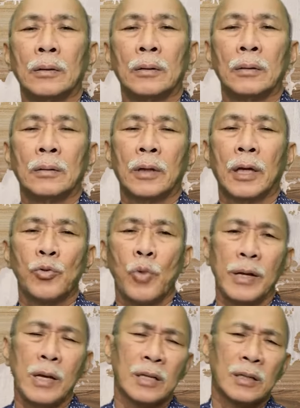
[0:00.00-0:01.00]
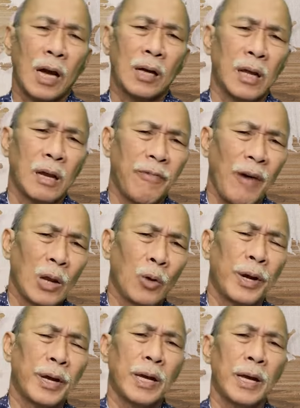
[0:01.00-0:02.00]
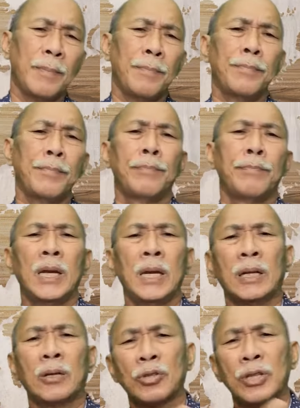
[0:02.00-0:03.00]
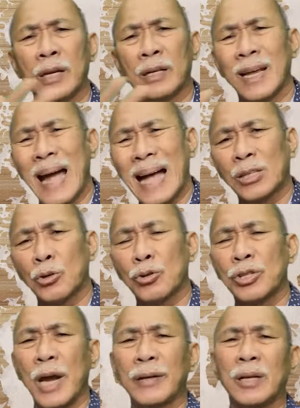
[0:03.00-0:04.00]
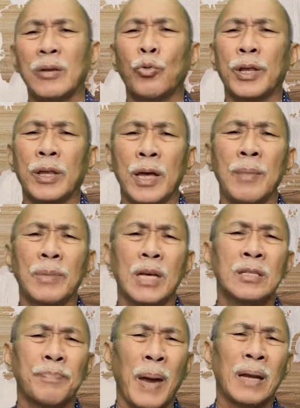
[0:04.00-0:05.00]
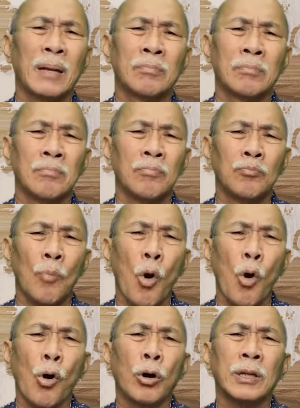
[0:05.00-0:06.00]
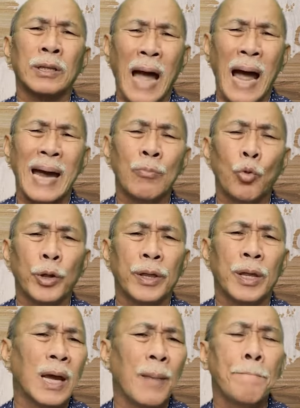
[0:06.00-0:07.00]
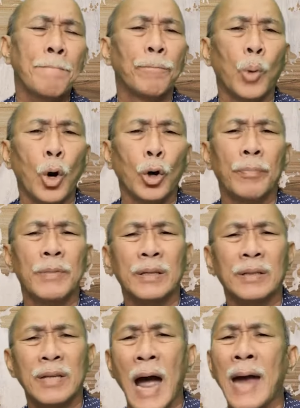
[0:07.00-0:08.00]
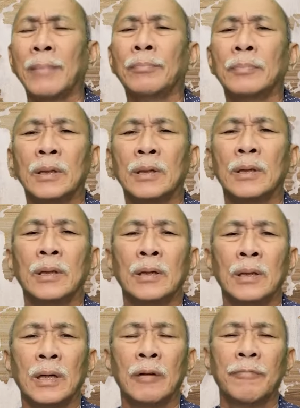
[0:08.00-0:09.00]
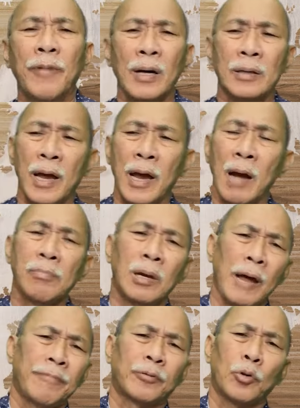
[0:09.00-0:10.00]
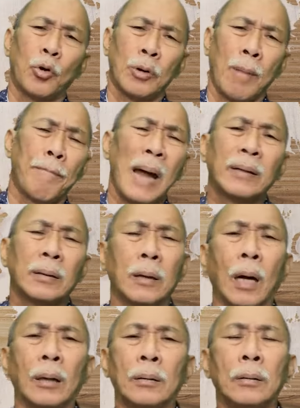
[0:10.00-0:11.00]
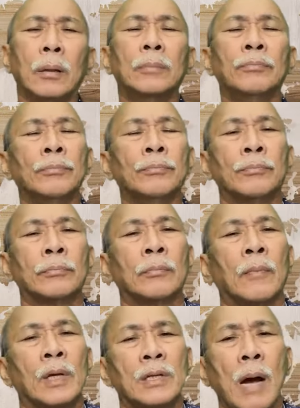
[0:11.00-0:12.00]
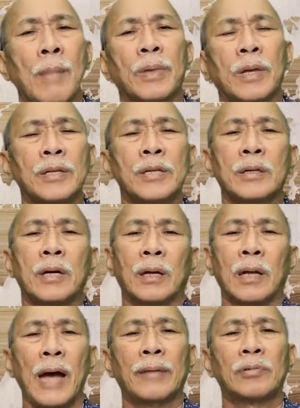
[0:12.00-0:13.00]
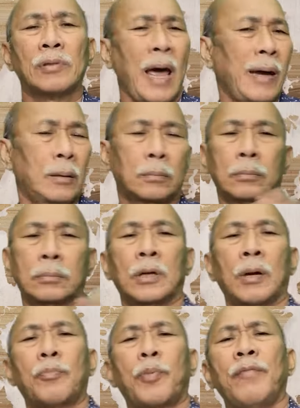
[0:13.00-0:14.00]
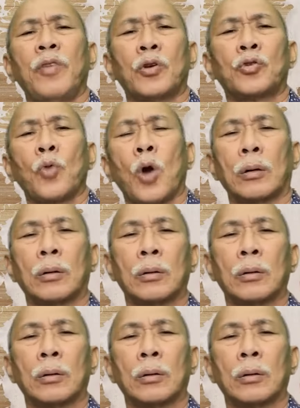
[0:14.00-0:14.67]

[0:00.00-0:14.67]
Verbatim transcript: That's why they started following Him, meaning to say they associated with Him, they spent more time with Him, bulk of their time. In fact, they have left or abandoned some things in their lives, like their previous work,